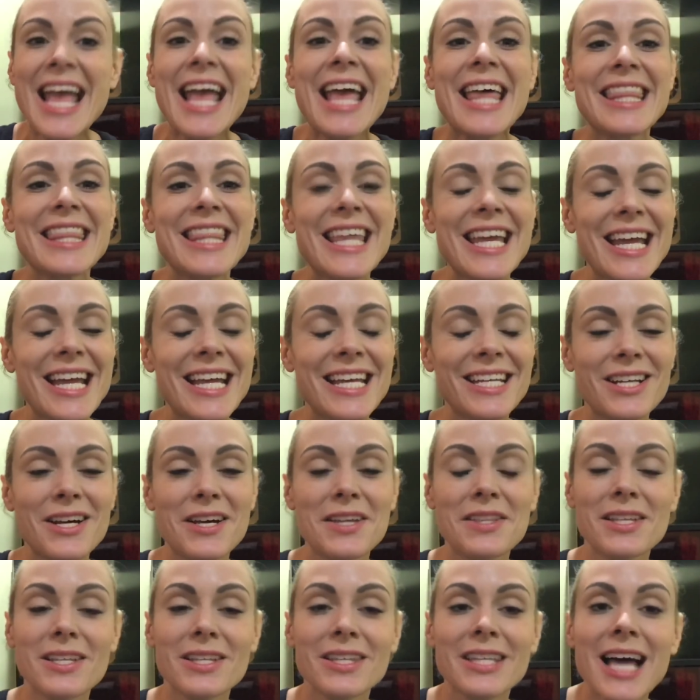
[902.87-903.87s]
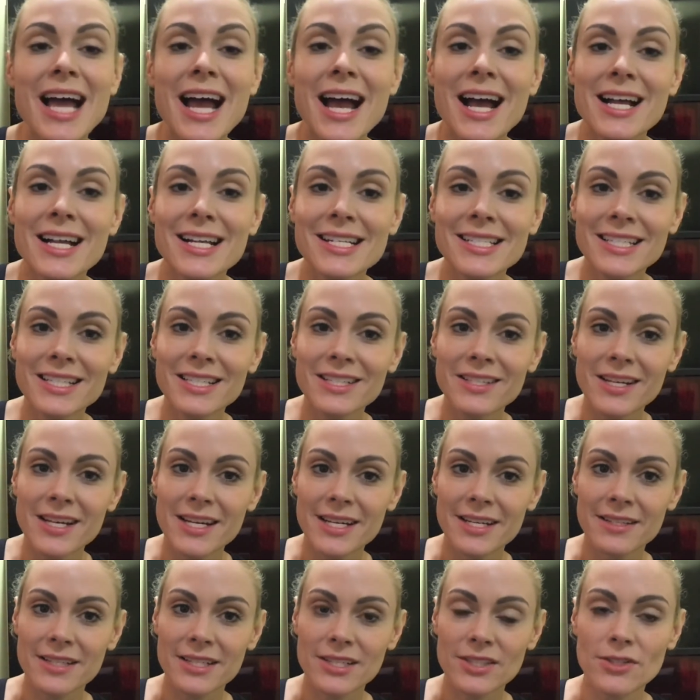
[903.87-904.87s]
And then on the last
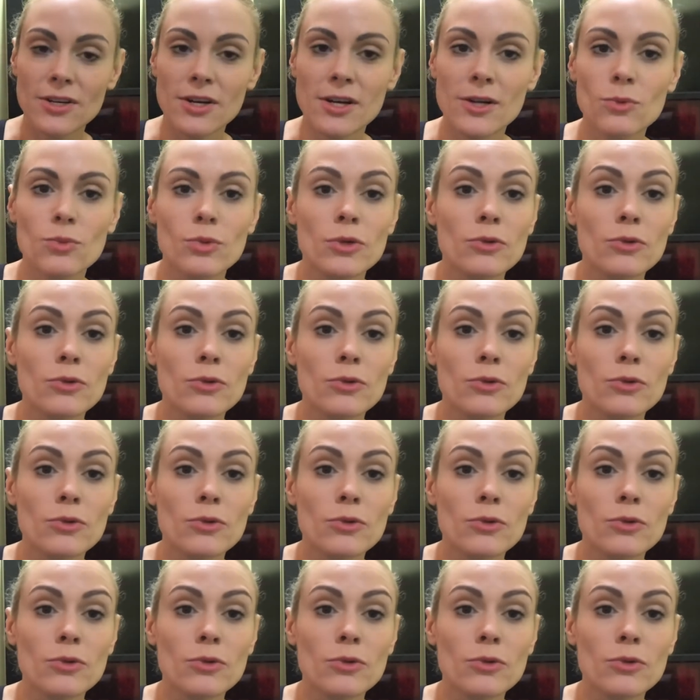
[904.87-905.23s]
line of the song,